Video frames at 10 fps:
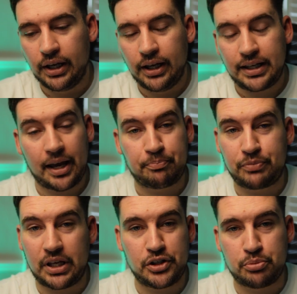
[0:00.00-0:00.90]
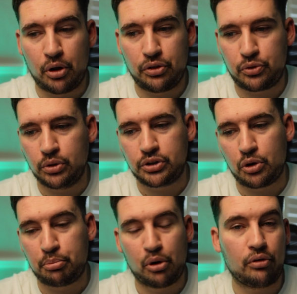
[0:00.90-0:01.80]
yeah, each month we'll do
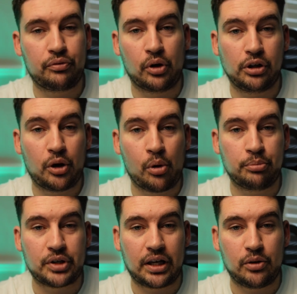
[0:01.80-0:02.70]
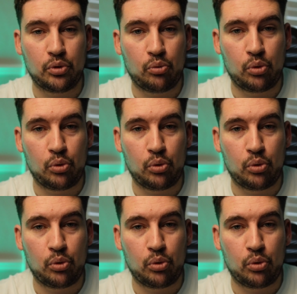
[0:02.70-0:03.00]
a portfolio update.